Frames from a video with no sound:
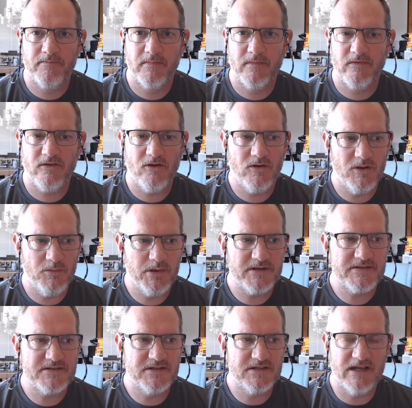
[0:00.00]
So help
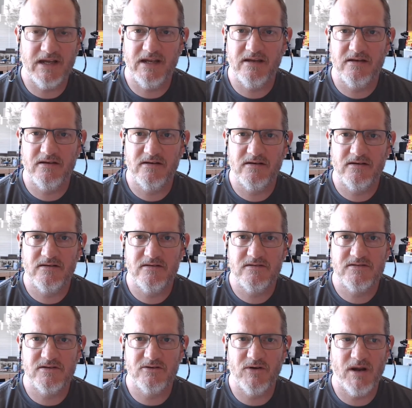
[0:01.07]
us today
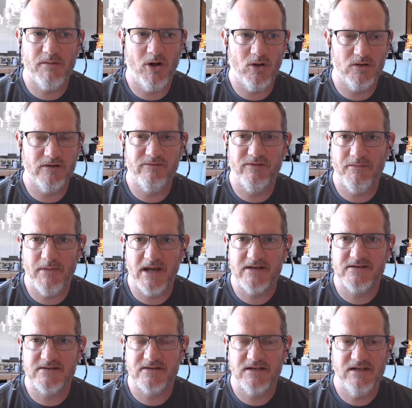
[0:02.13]
to grab hold of
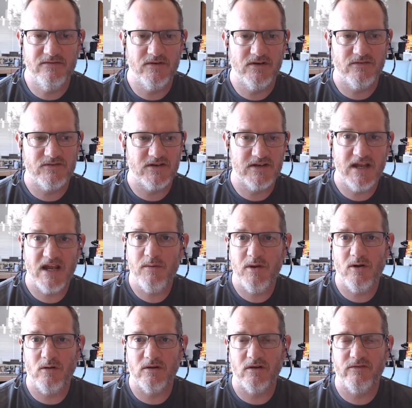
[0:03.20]
lament, even if today we
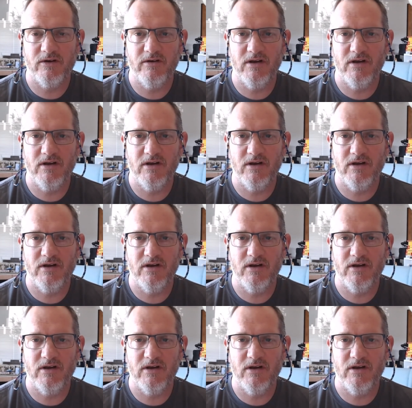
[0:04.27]
hold it very